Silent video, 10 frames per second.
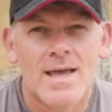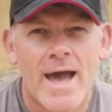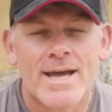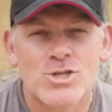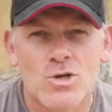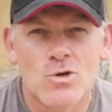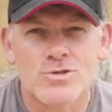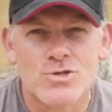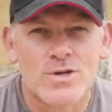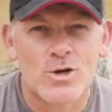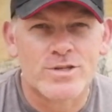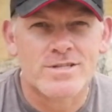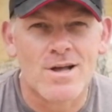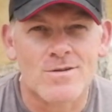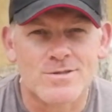And you can concentrate on your
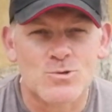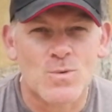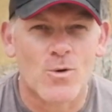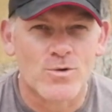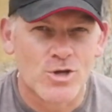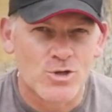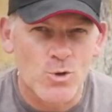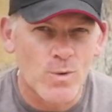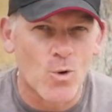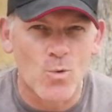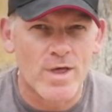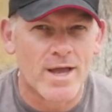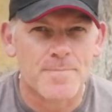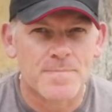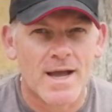stance as well. You can do it all
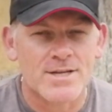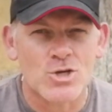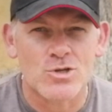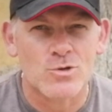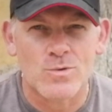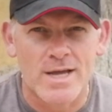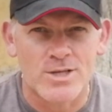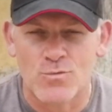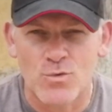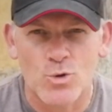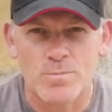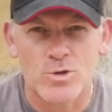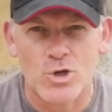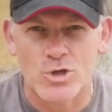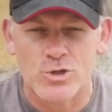there. And you can do that in your room,
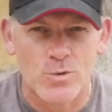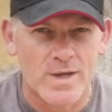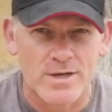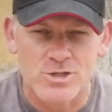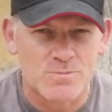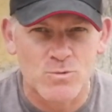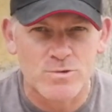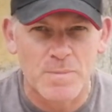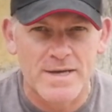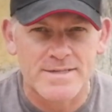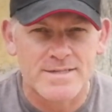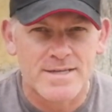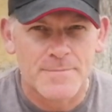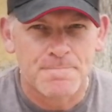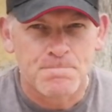you can do it in a small space.